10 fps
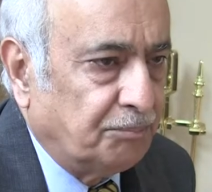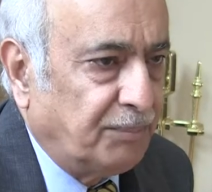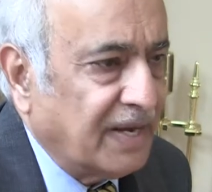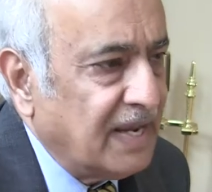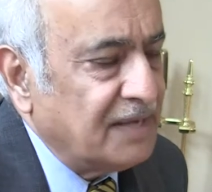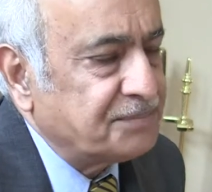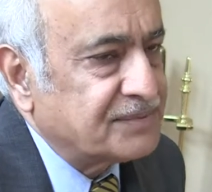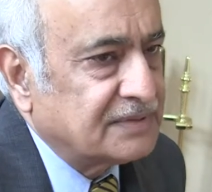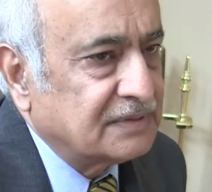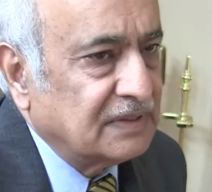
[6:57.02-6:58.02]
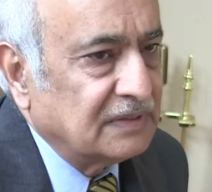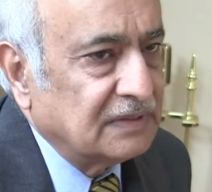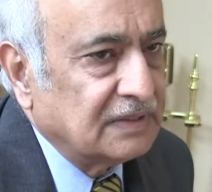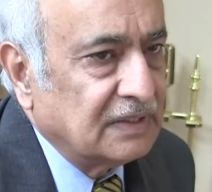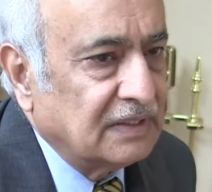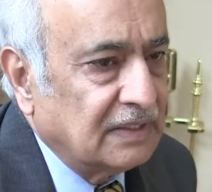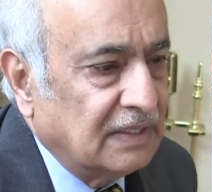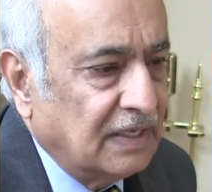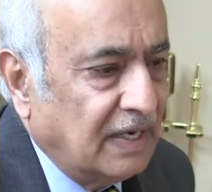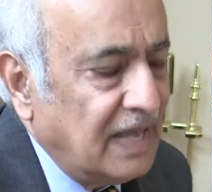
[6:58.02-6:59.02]
Perhaps
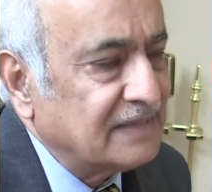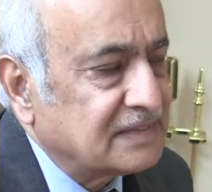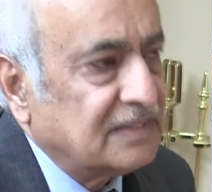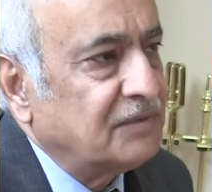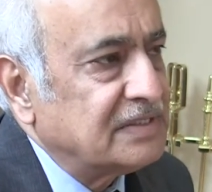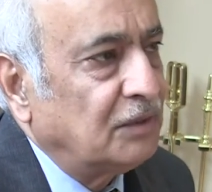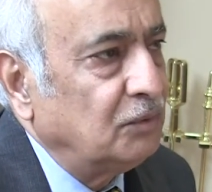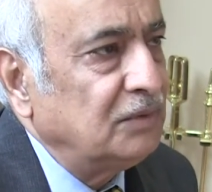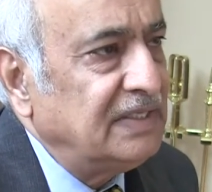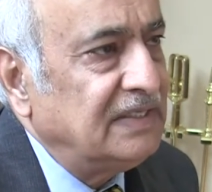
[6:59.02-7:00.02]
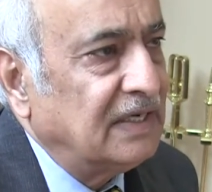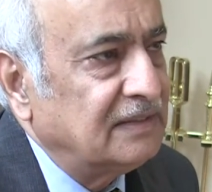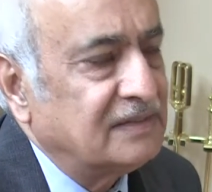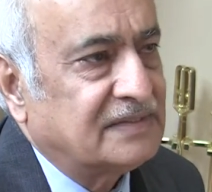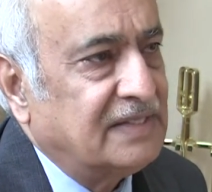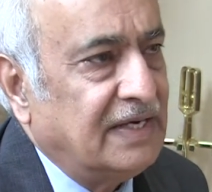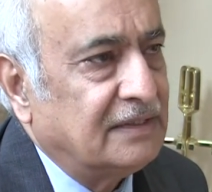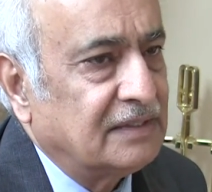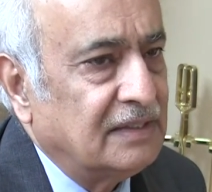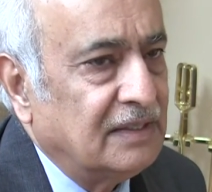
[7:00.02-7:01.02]
Alaska was only other state